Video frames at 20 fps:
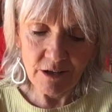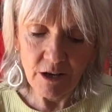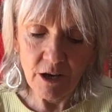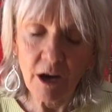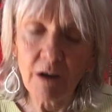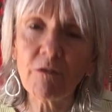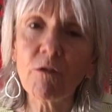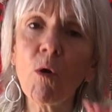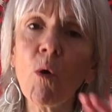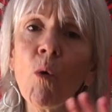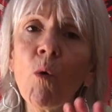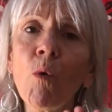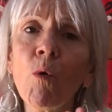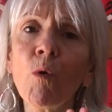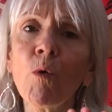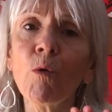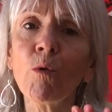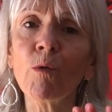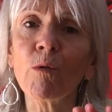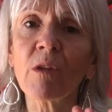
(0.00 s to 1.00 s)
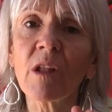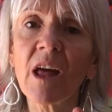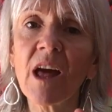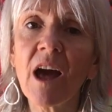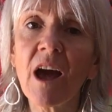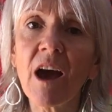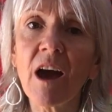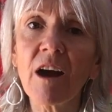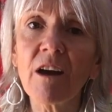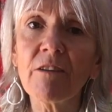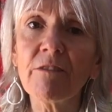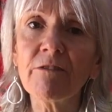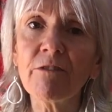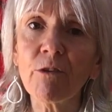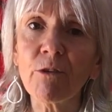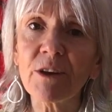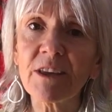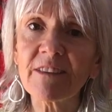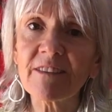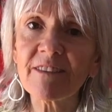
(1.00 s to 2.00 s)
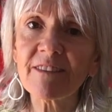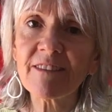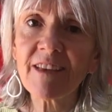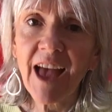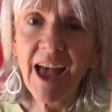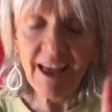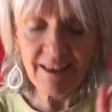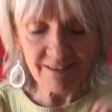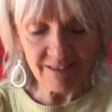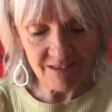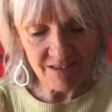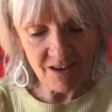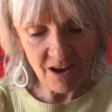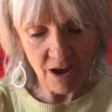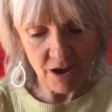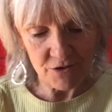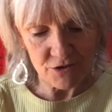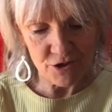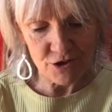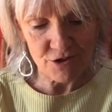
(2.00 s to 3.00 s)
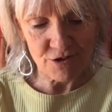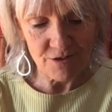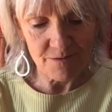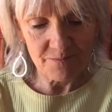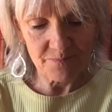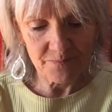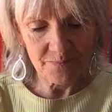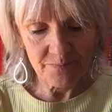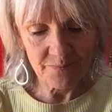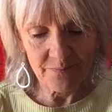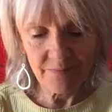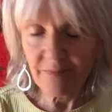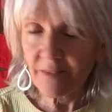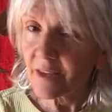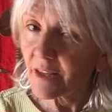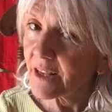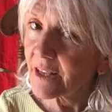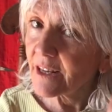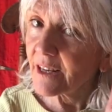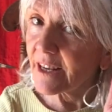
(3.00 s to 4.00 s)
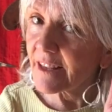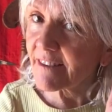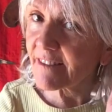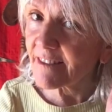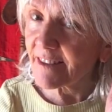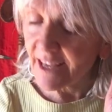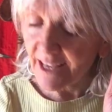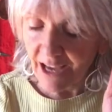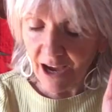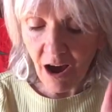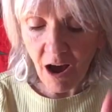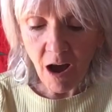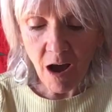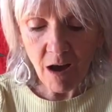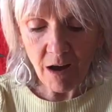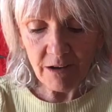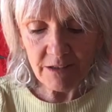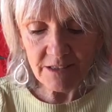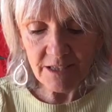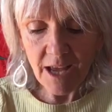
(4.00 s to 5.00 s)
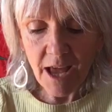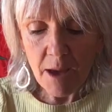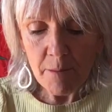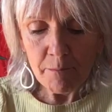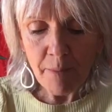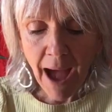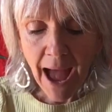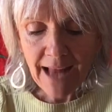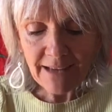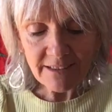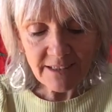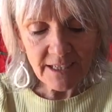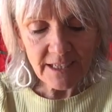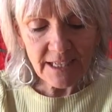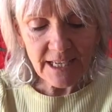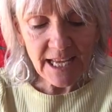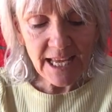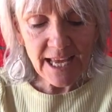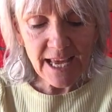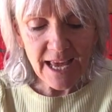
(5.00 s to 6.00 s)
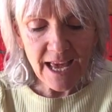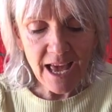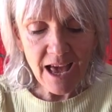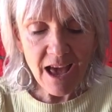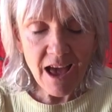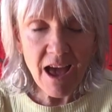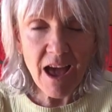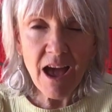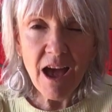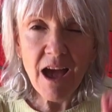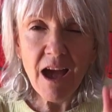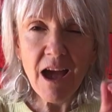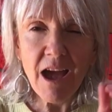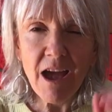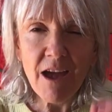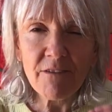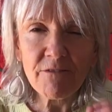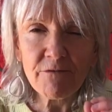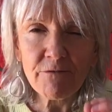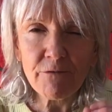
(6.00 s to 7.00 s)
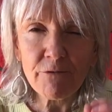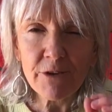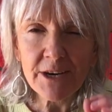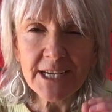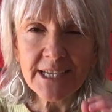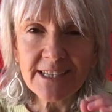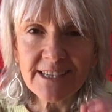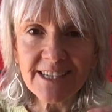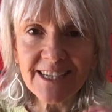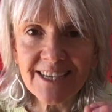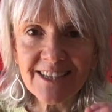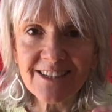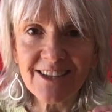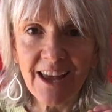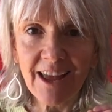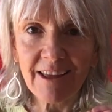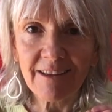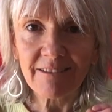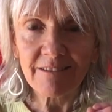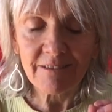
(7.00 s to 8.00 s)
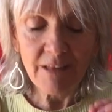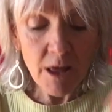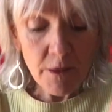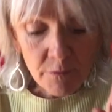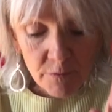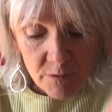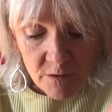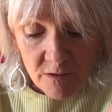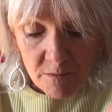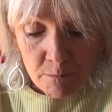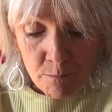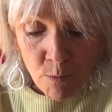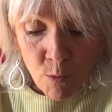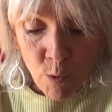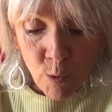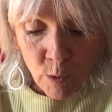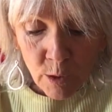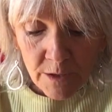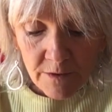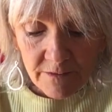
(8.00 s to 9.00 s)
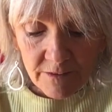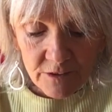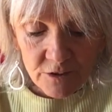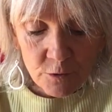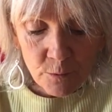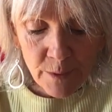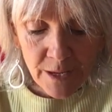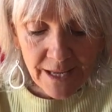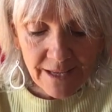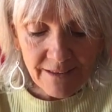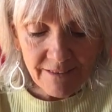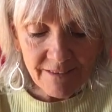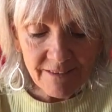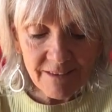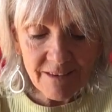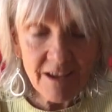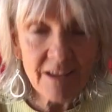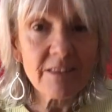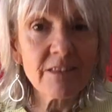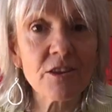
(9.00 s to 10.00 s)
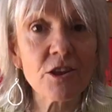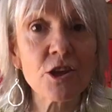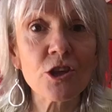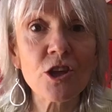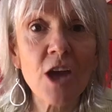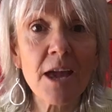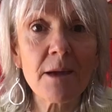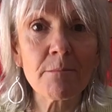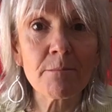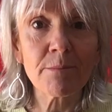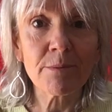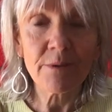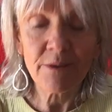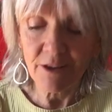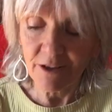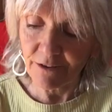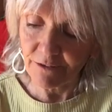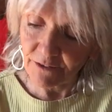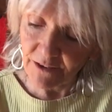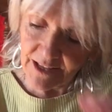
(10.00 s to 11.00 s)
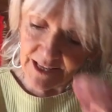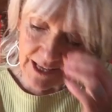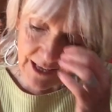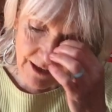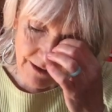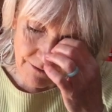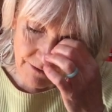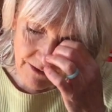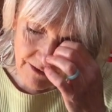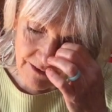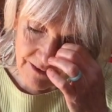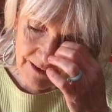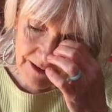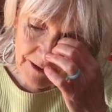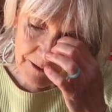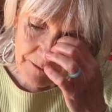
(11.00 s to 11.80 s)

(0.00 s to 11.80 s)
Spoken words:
of all her voice has touched. Listening hard, Bat can hear every detail, the smallest twigs, the shape of leaves.